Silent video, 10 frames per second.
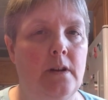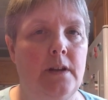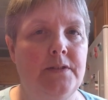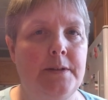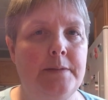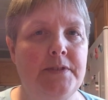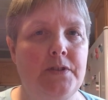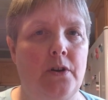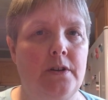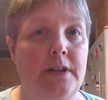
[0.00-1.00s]
and sometimes it's
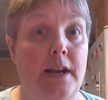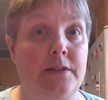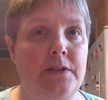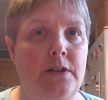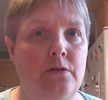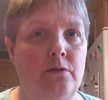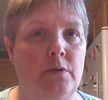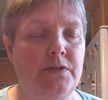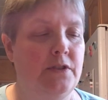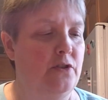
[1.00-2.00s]
hard to execute
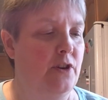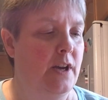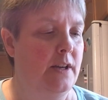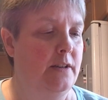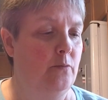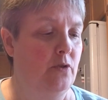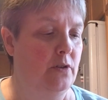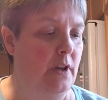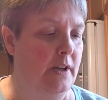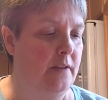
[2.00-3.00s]
what's in your head in real
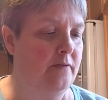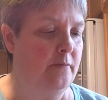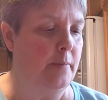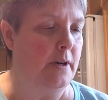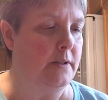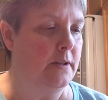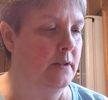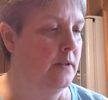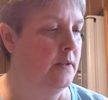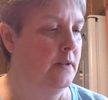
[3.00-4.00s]
life. But
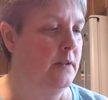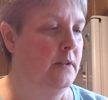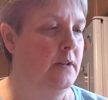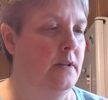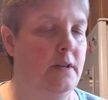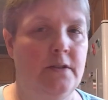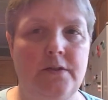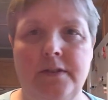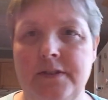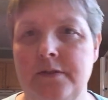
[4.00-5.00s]

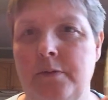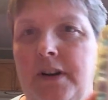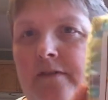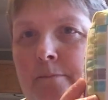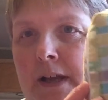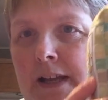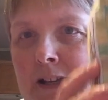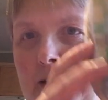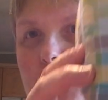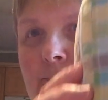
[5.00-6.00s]
so this is what I've
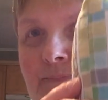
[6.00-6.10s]
made.